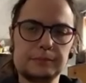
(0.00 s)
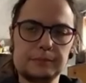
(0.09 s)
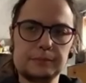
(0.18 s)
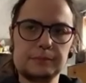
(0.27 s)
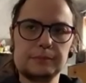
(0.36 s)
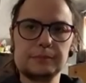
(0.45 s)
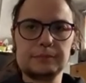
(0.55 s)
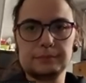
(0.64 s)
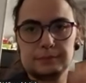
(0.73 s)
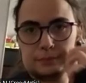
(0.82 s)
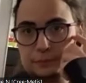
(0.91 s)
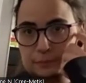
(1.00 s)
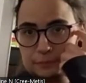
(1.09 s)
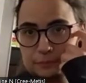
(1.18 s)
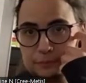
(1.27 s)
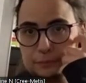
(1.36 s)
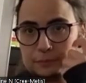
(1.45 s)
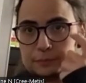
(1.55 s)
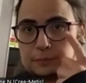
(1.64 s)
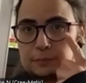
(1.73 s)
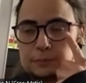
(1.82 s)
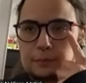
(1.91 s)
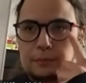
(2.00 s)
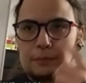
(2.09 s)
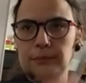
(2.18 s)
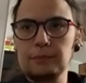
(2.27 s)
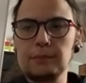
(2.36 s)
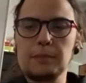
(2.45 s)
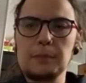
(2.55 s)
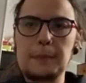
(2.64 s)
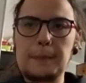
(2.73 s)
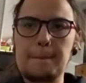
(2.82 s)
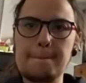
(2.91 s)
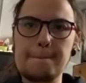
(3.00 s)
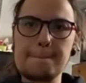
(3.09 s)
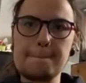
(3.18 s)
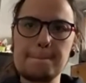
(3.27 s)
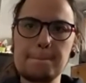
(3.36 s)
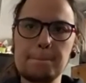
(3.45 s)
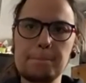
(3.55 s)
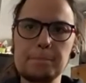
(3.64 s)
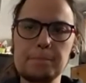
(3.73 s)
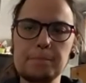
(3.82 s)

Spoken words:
This person isn't speaking.